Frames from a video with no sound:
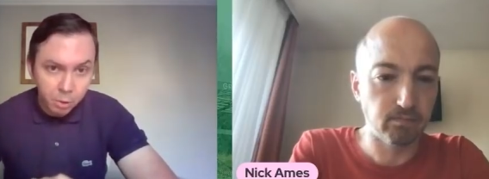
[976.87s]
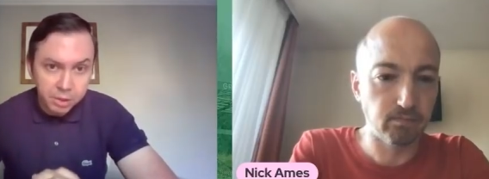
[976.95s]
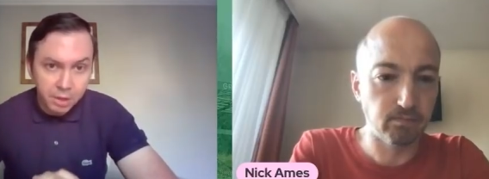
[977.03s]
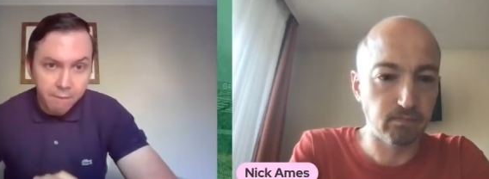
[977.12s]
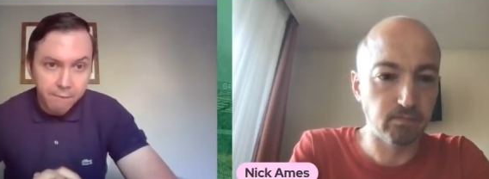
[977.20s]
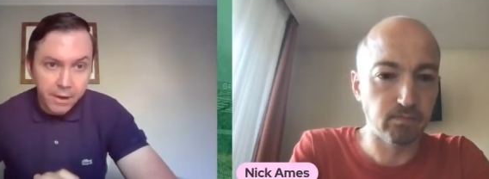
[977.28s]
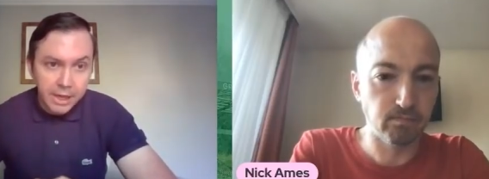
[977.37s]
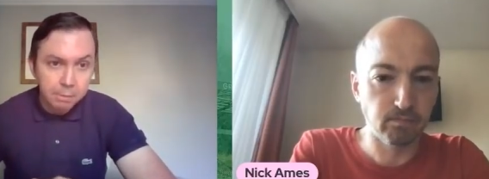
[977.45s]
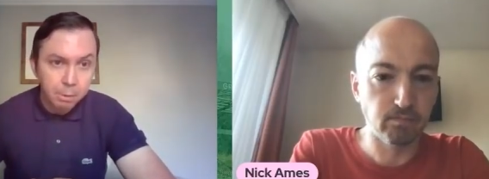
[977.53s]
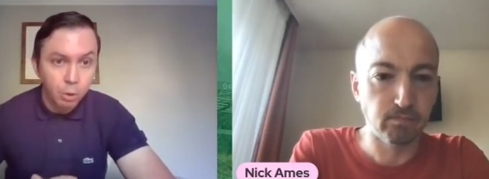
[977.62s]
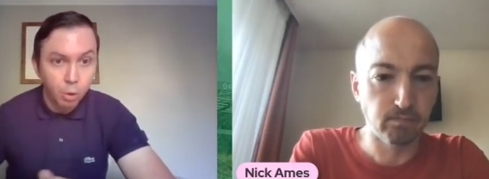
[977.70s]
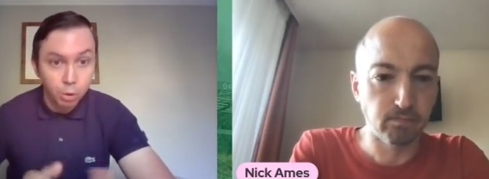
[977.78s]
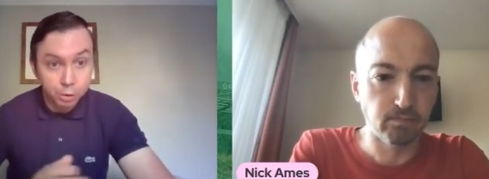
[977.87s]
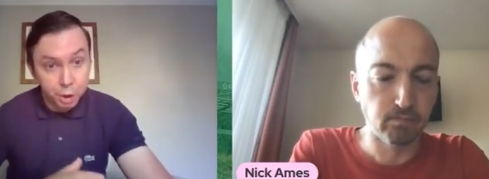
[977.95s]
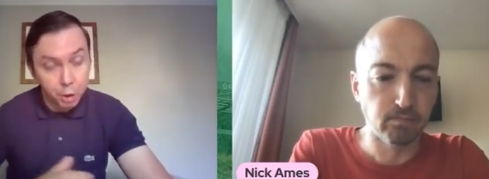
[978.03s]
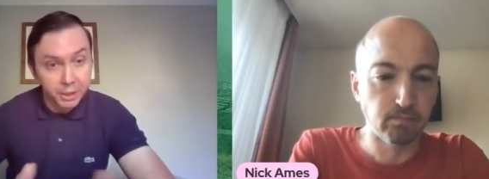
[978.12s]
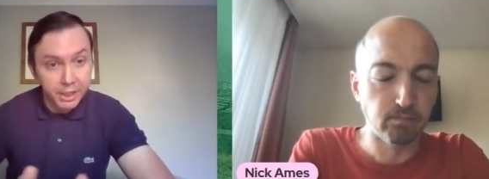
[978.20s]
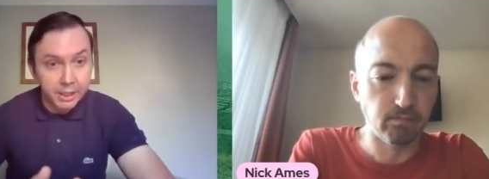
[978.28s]
Speaker 1: wasn't available or
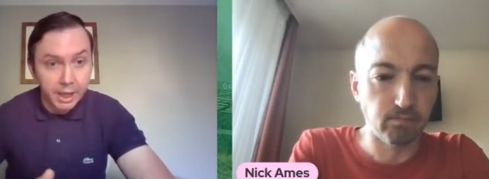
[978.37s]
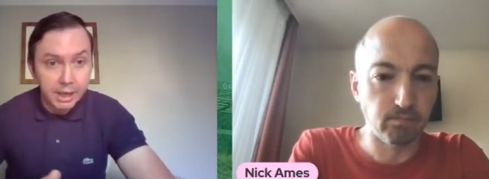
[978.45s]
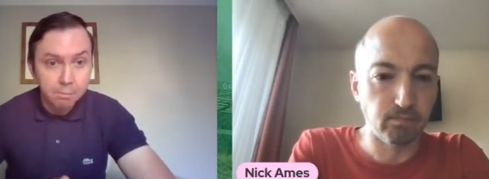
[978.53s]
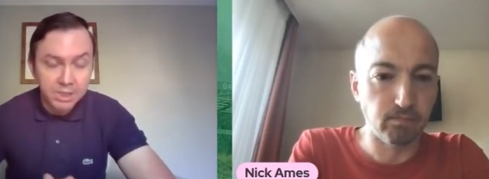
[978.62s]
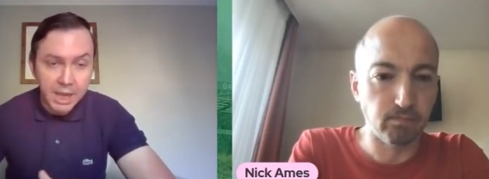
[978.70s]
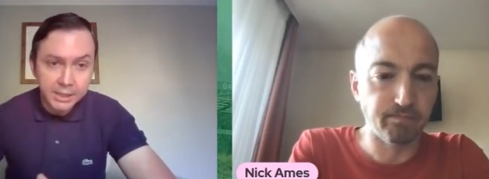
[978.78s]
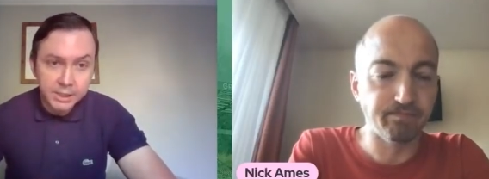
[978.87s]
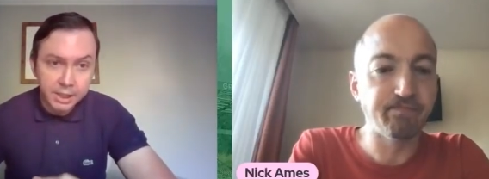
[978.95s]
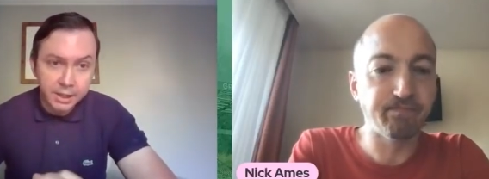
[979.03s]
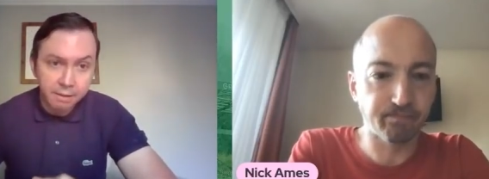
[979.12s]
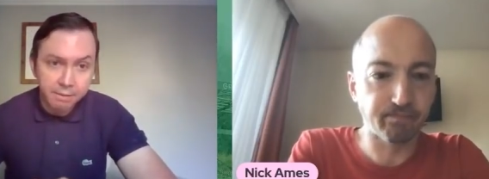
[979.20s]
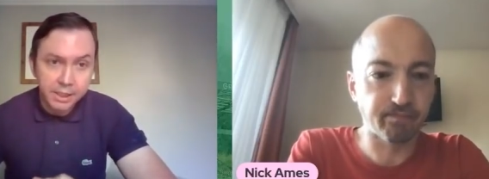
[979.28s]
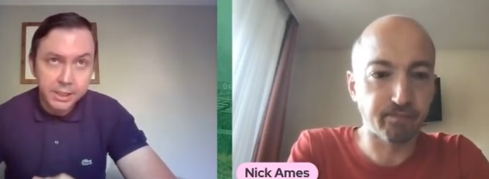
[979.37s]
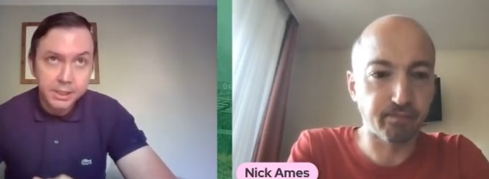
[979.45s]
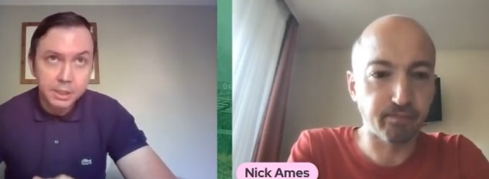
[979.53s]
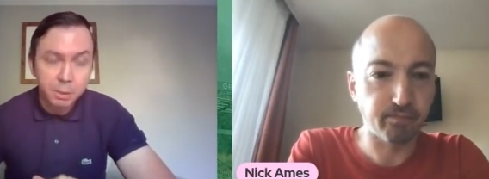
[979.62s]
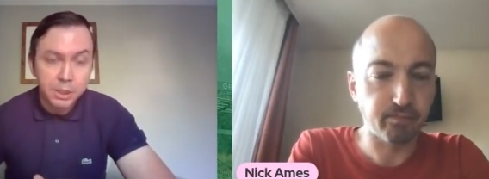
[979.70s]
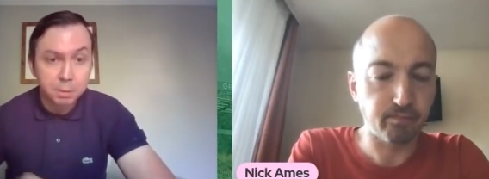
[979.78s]
during a game tactically if you needed to
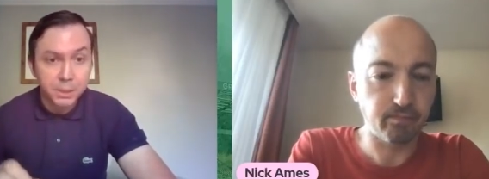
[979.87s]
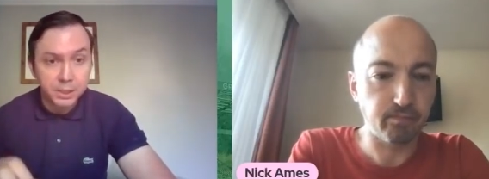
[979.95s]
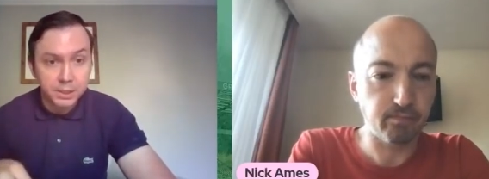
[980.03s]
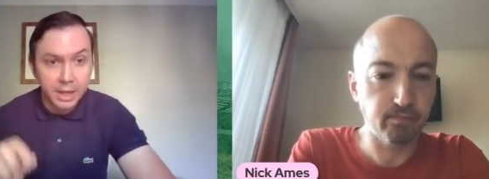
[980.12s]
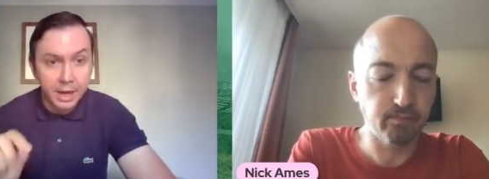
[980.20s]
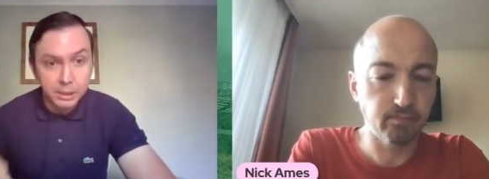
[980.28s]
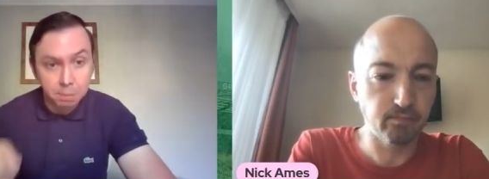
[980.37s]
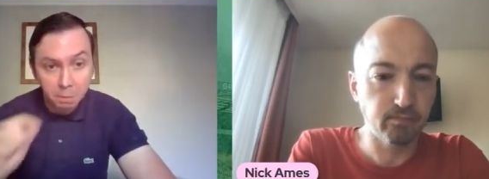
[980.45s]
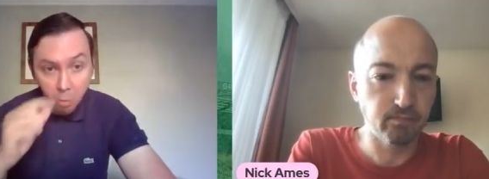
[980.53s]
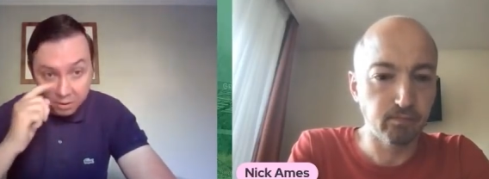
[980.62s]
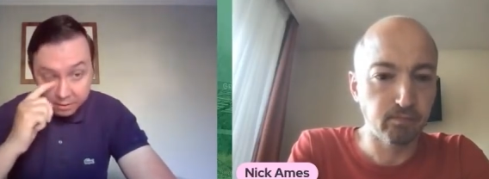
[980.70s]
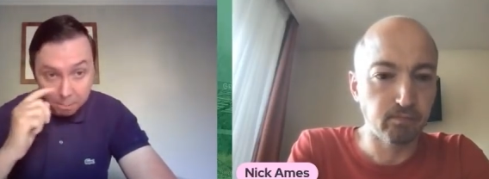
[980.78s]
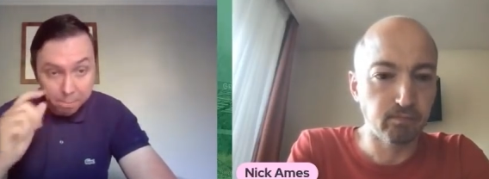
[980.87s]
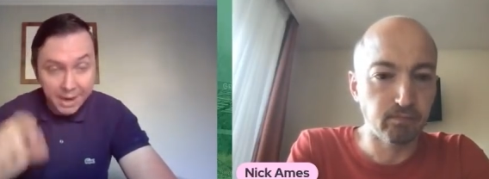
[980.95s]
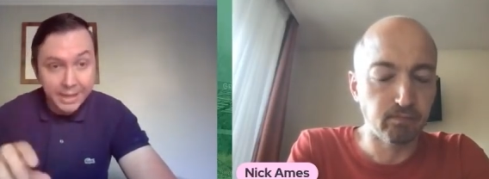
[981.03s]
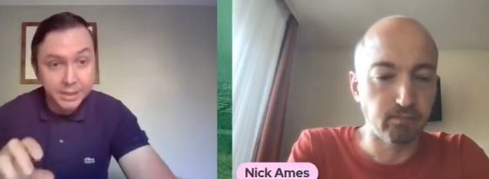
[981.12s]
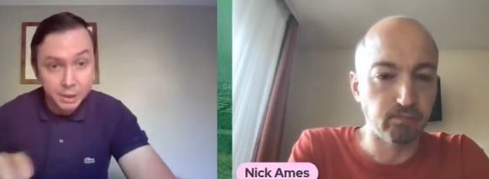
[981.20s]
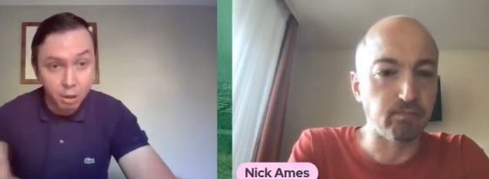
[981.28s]
switch because that has been one of the
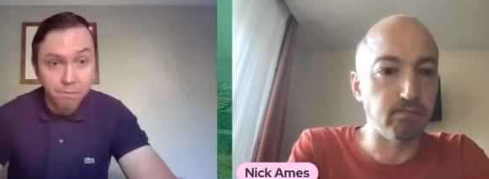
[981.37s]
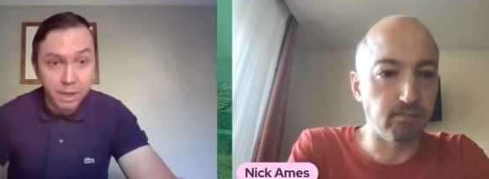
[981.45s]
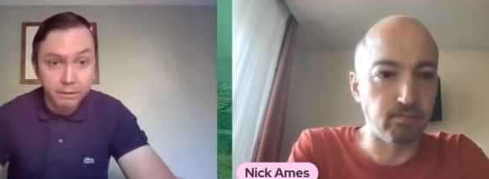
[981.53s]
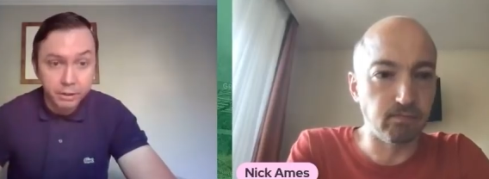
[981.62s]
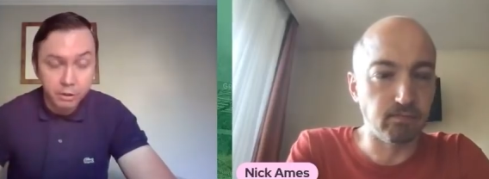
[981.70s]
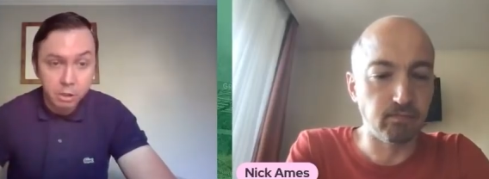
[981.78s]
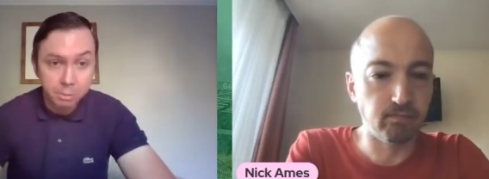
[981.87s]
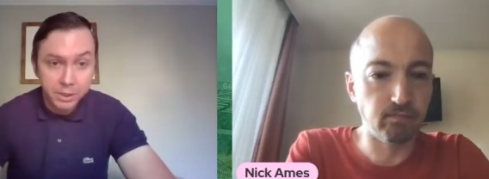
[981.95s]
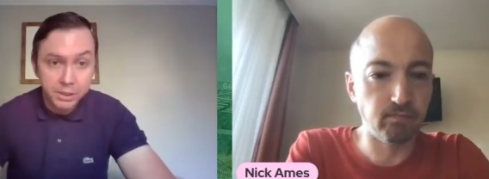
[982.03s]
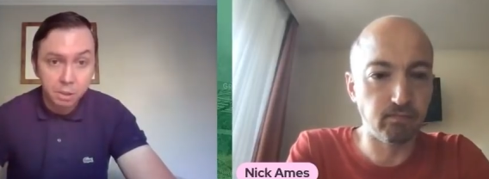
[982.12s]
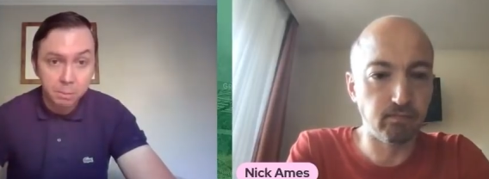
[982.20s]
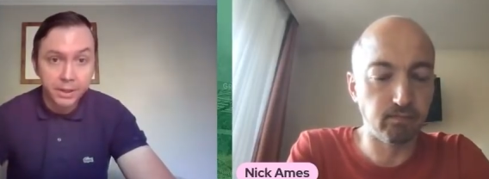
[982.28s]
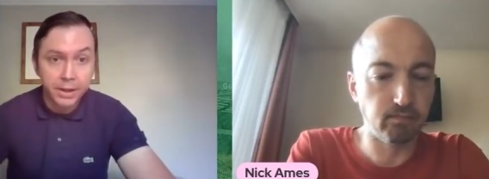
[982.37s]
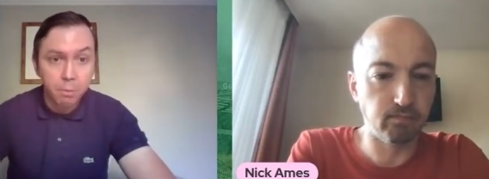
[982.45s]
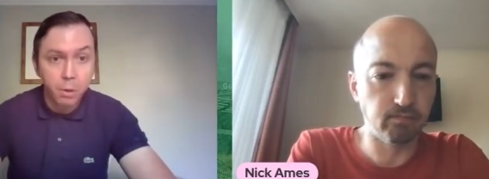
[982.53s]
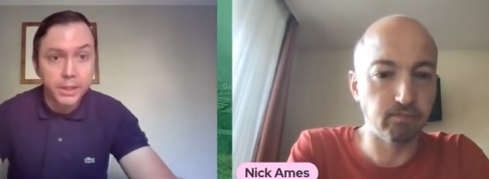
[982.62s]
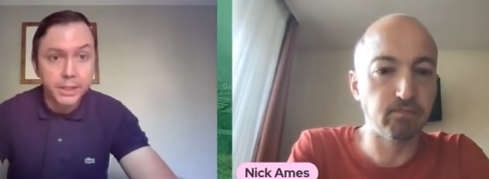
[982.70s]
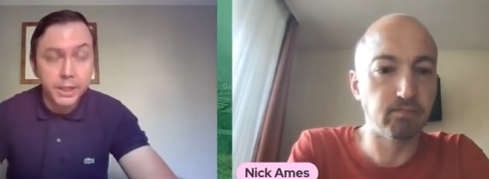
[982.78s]
planks of their hmm. recruitment this summer that they
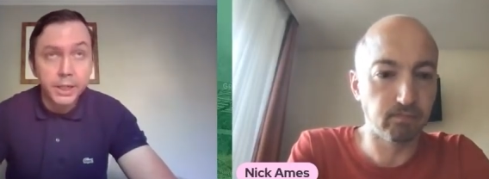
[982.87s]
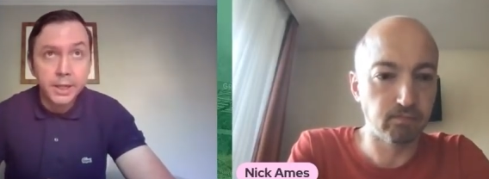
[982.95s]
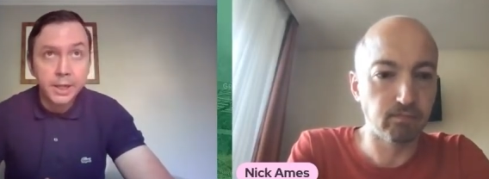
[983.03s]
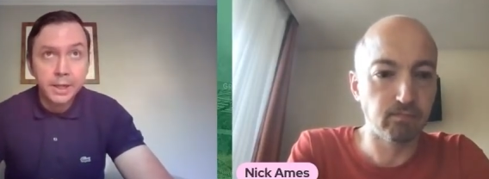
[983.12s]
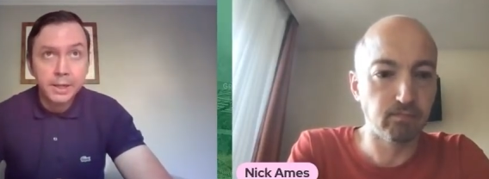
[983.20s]
wanted a